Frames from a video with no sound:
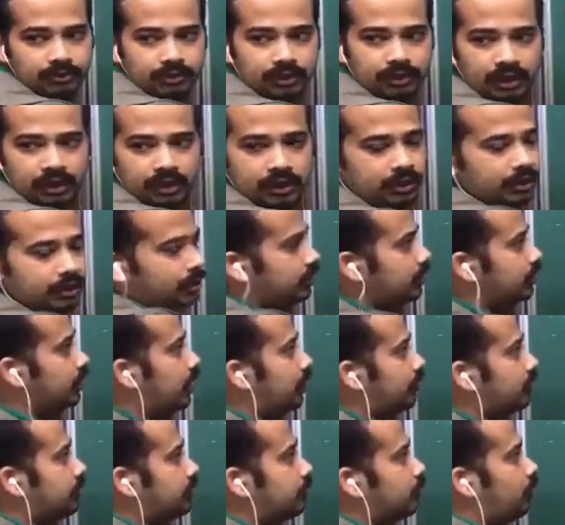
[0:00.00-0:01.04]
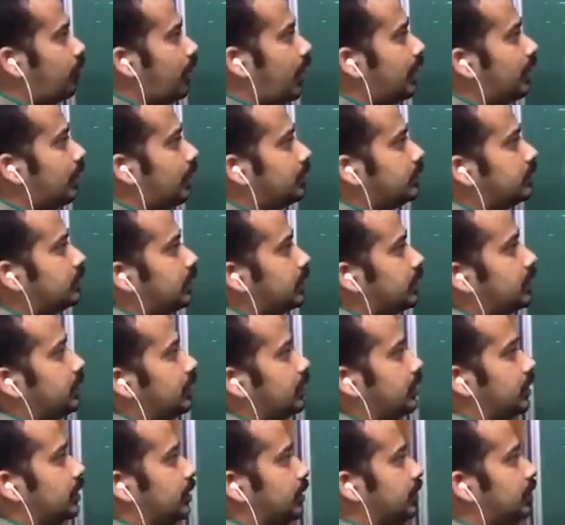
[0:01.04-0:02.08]
Okay, you have some y
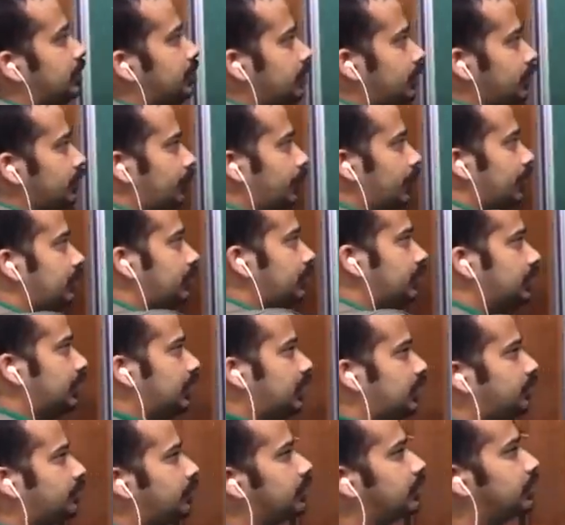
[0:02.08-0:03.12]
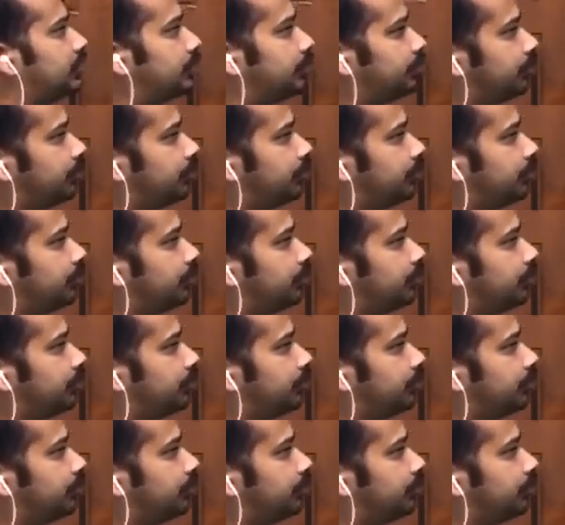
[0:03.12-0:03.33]
uncertainty when slit width is